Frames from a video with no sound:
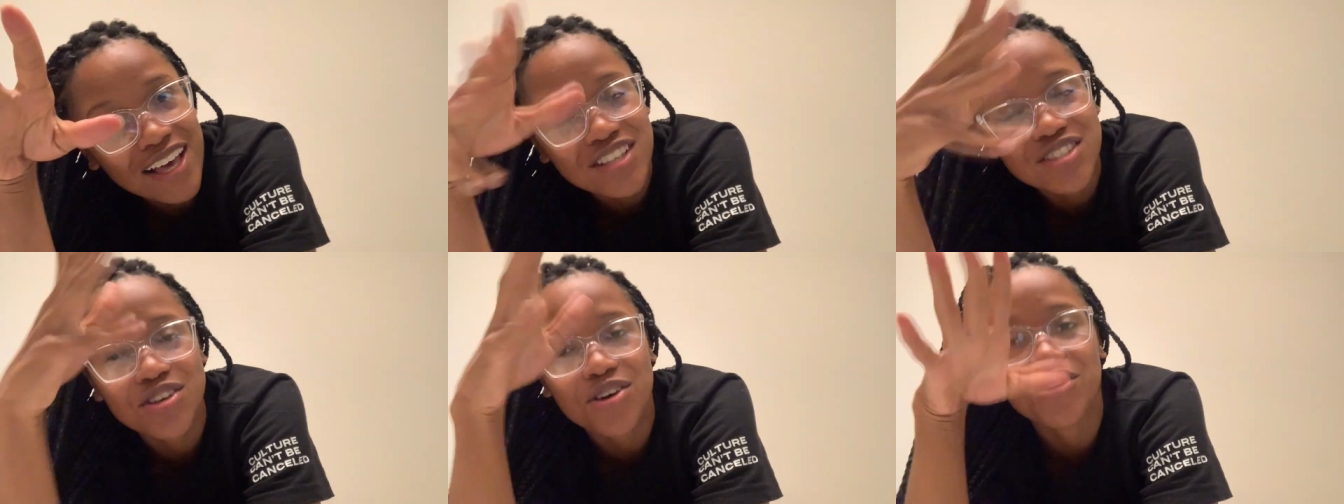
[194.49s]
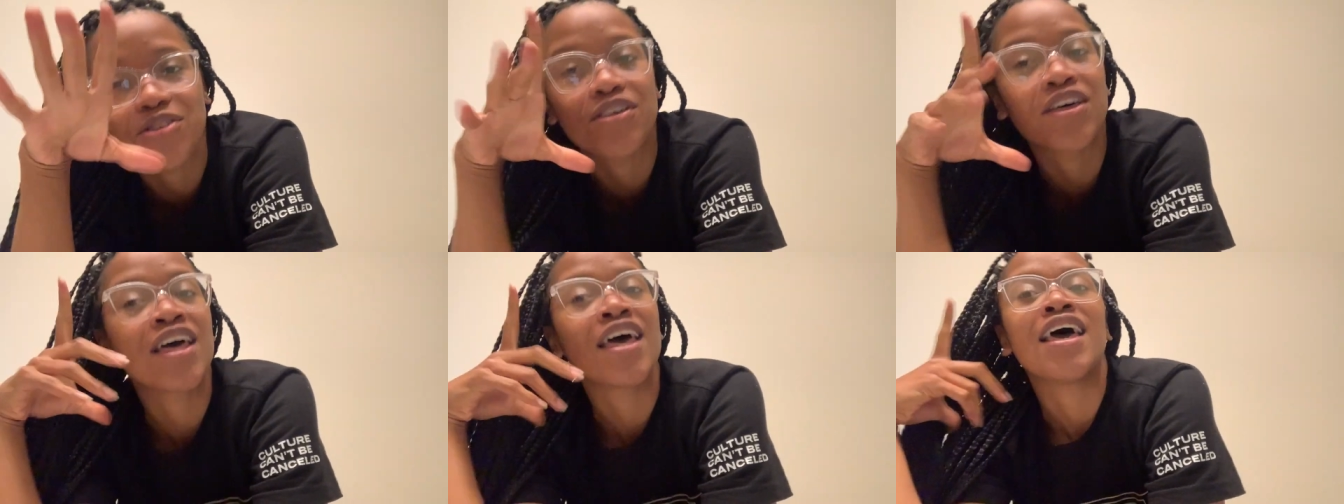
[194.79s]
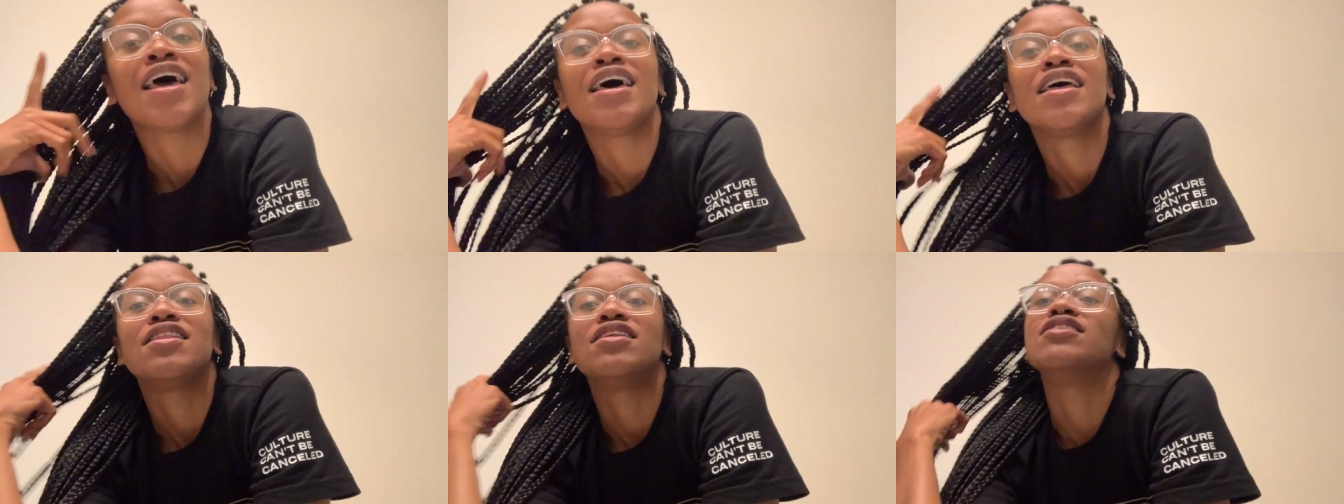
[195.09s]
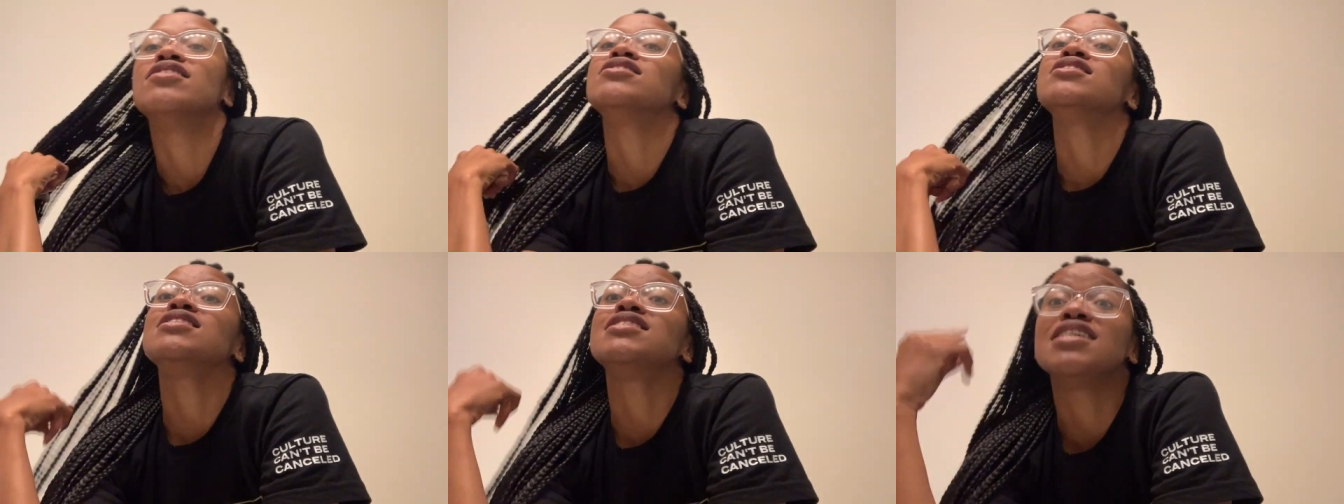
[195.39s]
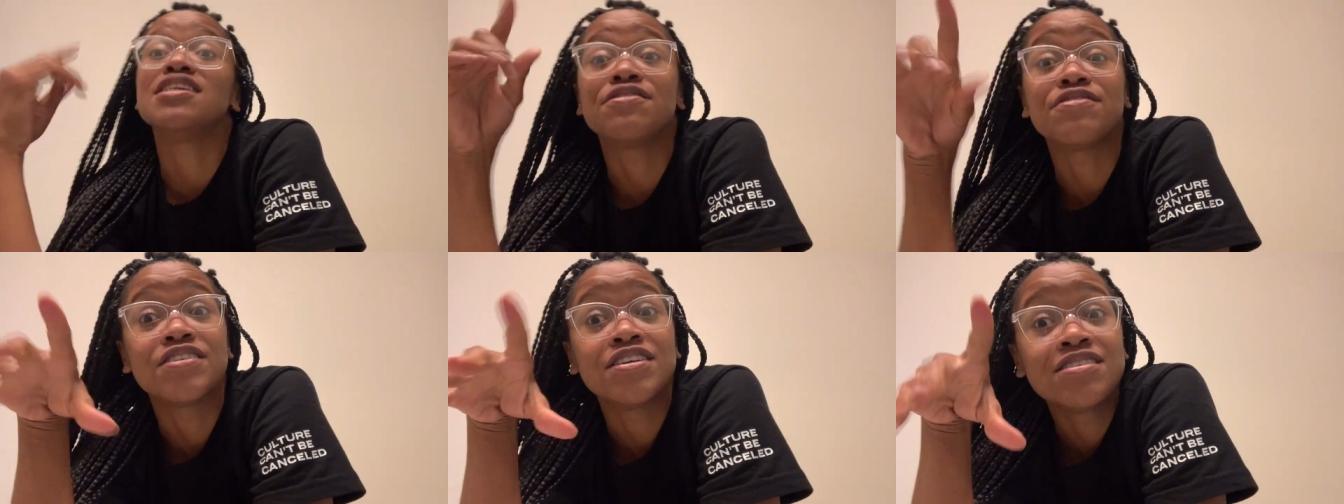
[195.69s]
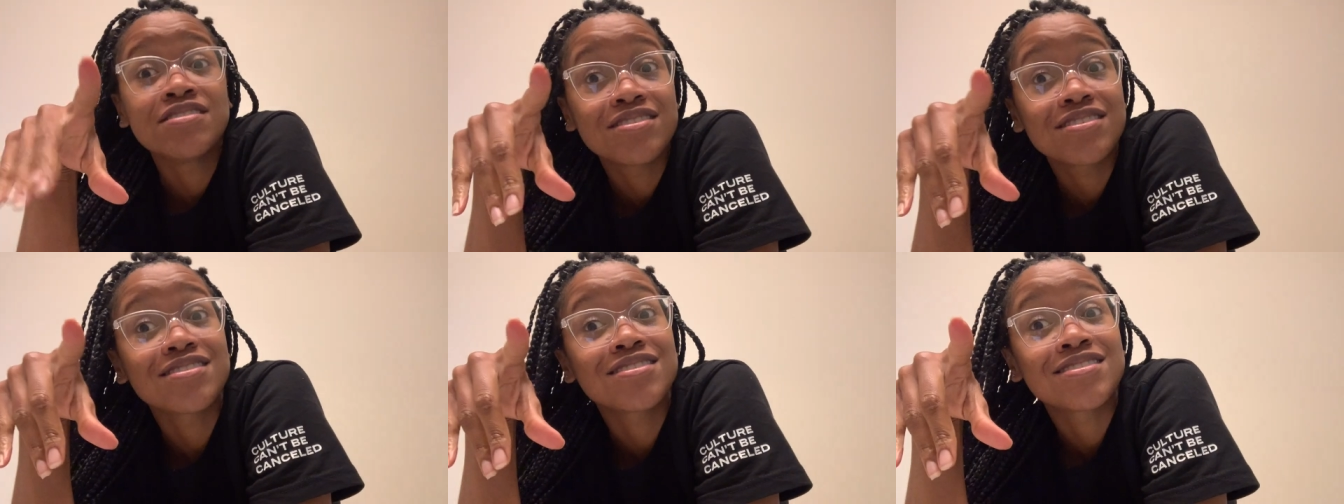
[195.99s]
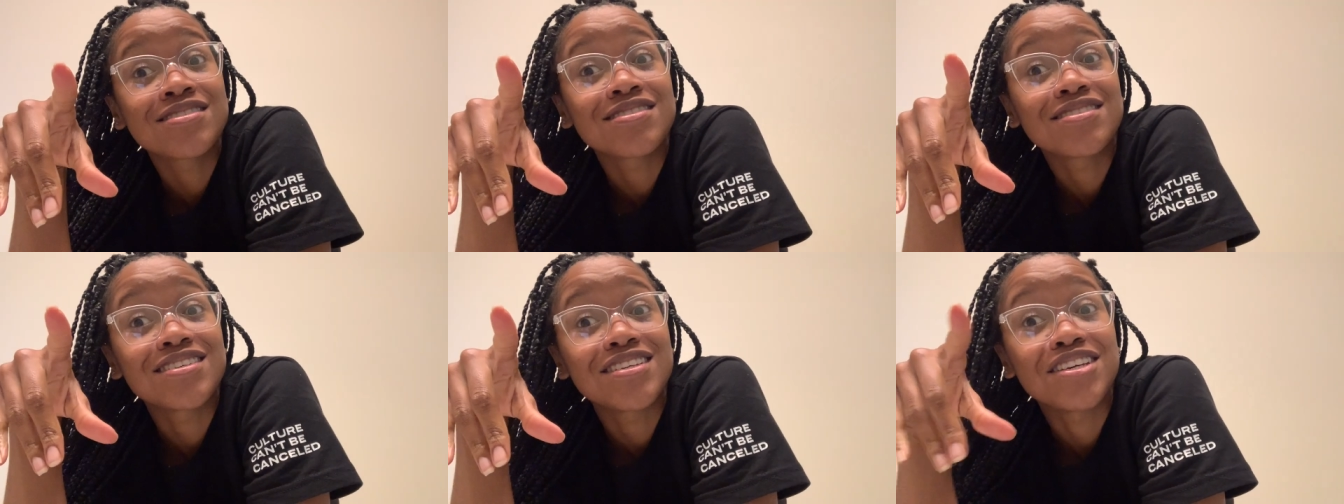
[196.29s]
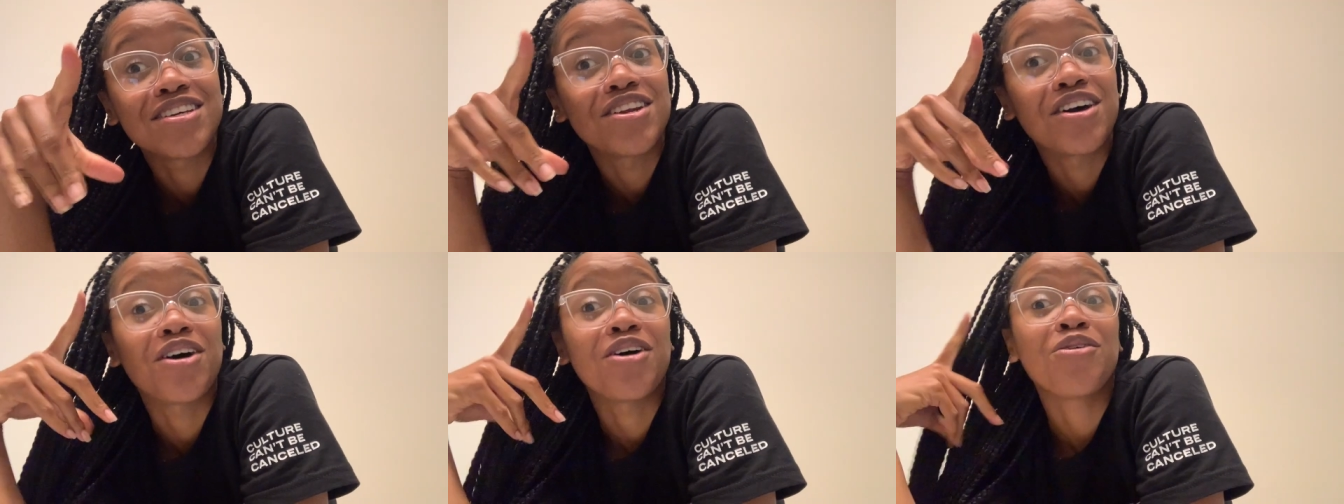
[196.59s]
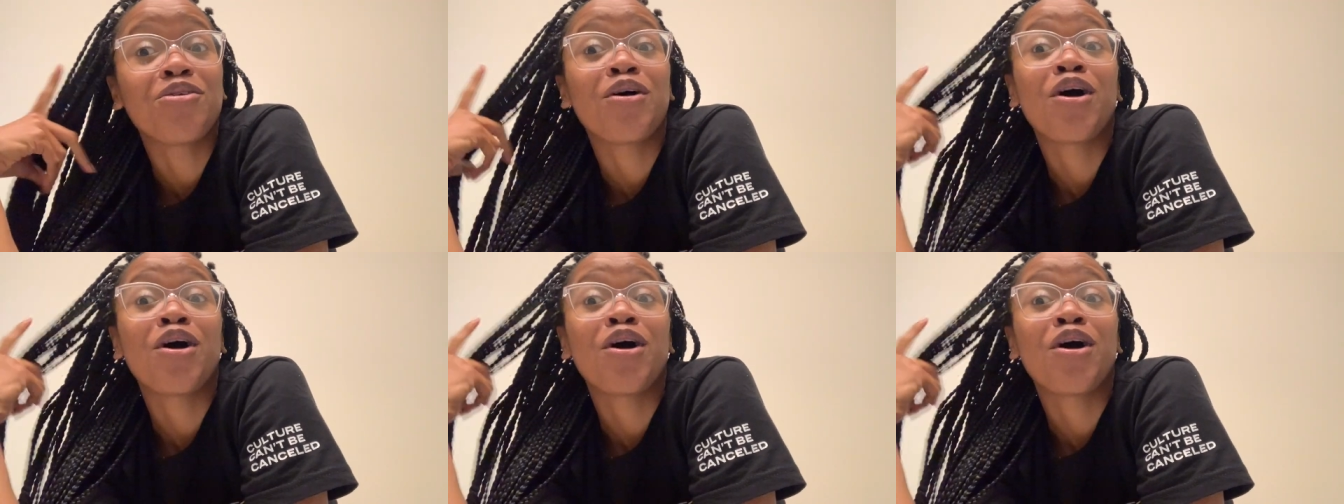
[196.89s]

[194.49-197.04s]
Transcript: So there's a difference, you know?